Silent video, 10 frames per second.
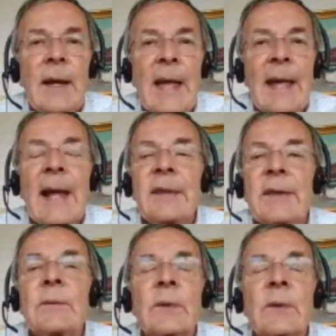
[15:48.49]
And
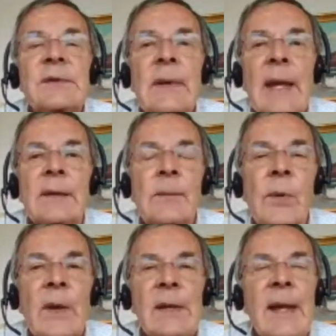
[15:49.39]
I think we're
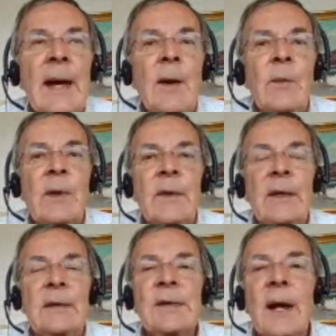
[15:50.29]
at the point now where
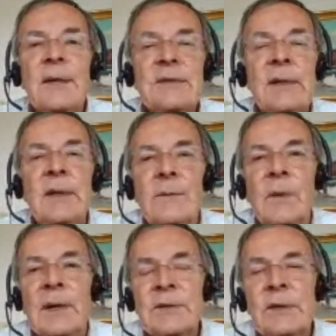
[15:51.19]
the entire city
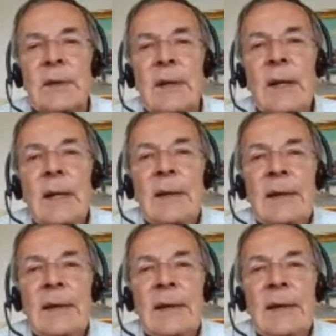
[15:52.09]
of Washington